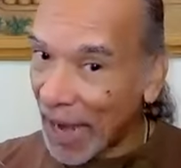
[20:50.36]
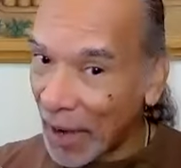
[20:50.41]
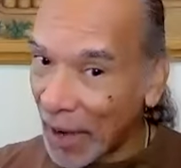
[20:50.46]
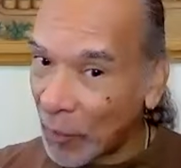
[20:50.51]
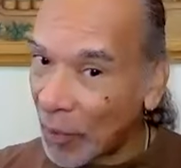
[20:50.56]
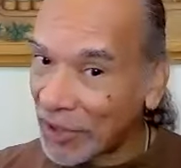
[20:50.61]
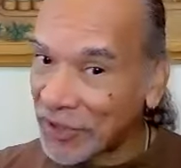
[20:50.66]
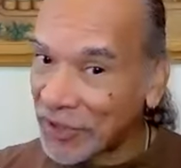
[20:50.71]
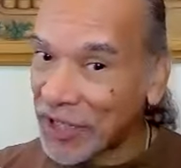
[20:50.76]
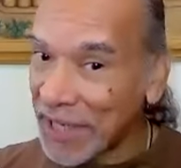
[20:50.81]

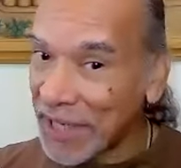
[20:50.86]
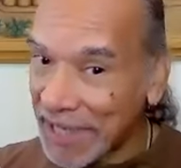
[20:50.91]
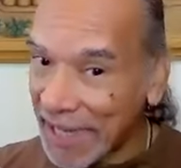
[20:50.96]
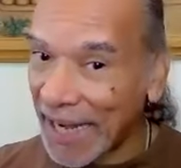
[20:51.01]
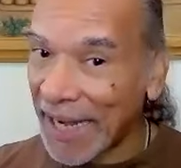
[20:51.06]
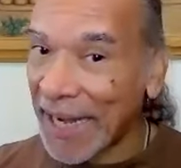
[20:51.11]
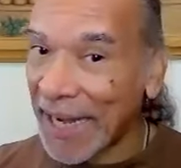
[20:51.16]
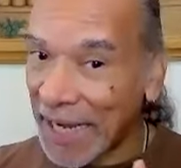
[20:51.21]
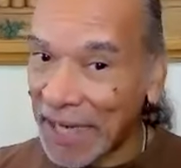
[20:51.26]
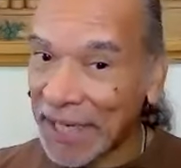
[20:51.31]
wasn't
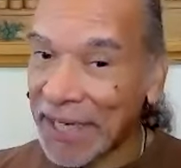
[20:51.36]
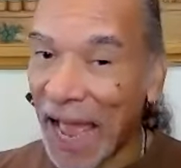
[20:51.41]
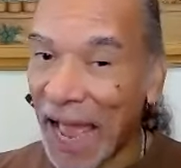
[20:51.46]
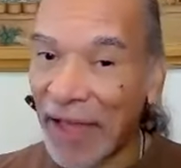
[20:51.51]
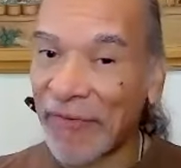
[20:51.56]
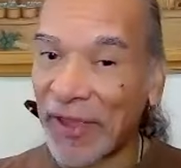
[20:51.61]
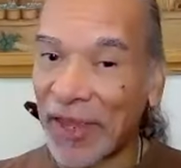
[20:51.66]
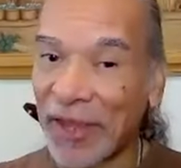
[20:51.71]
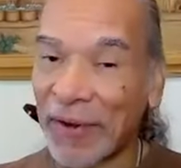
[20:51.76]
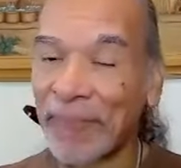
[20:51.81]
getting
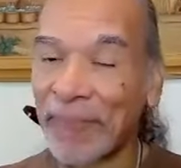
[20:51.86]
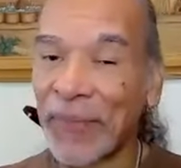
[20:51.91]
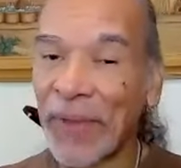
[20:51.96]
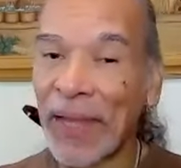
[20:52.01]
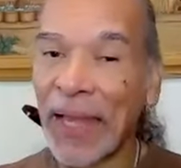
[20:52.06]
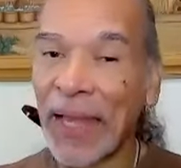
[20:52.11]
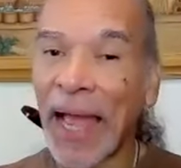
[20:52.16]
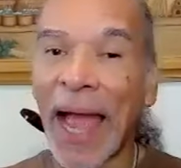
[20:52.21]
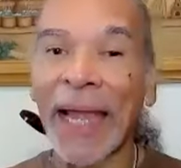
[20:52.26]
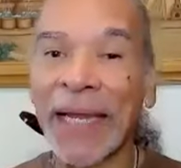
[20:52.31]
agave.
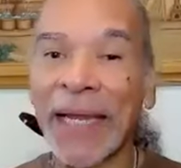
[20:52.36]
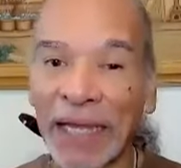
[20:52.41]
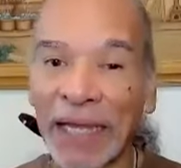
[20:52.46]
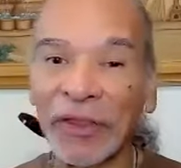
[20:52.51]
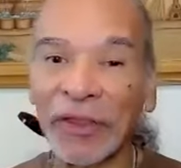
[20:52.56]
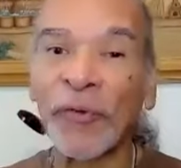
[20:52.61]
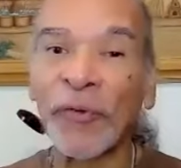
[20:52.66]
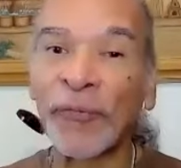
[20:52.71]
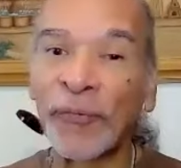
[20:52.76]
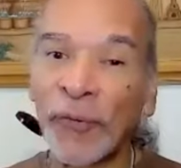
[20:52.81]
I
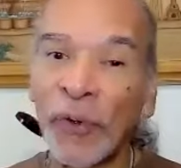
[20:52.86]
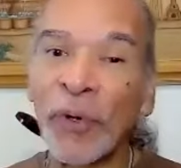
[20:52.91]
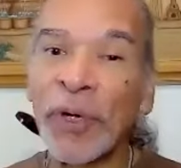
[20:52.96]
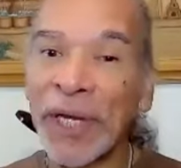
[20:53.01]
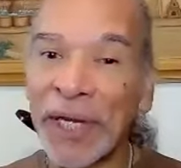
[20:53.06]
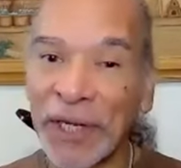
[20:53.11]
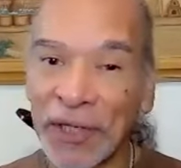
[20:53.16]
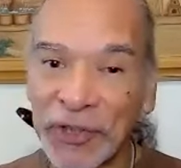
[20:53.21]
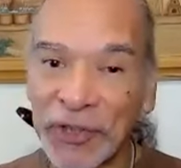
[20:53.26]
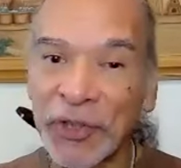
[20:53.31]
got the
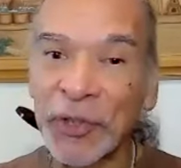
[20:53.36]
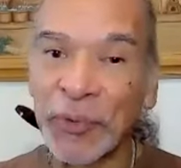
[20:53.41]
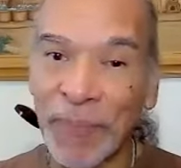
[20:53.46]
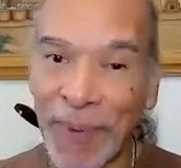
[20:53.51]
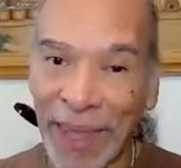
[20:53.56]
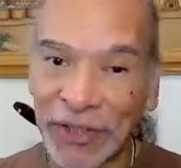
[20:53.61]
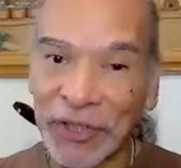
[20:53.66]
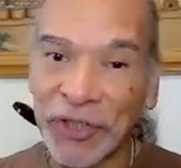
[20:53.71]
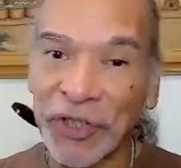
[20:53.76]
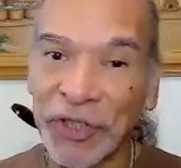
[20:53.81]
fruitiness you
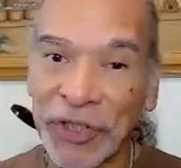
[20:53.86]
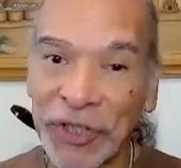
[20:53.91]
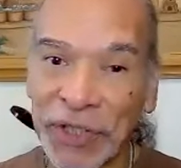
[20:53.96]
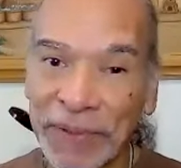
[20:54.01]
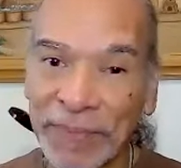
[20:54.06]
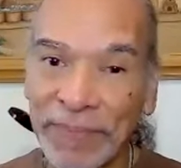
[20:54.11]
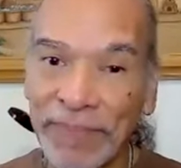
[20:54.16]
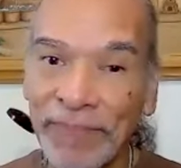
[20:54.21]
mentioned,